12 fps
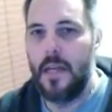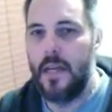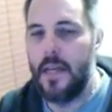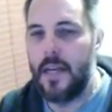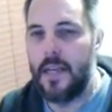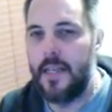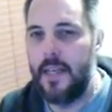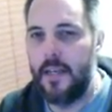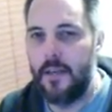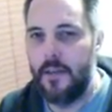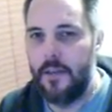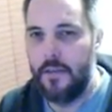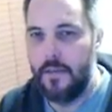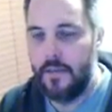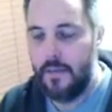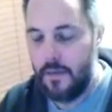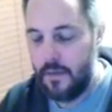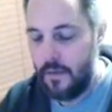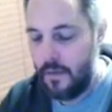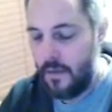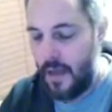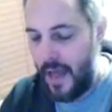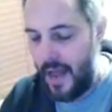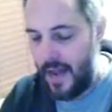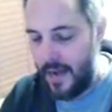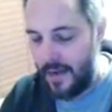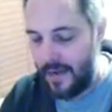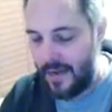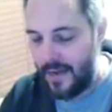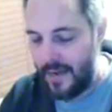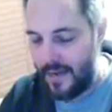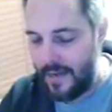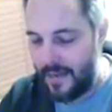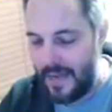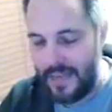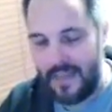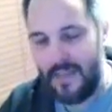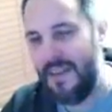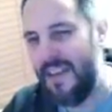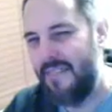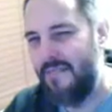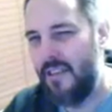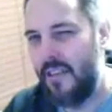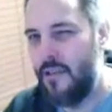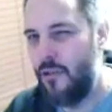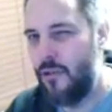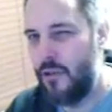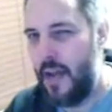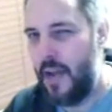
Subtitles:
in nicotine, and that's something I really enjoy.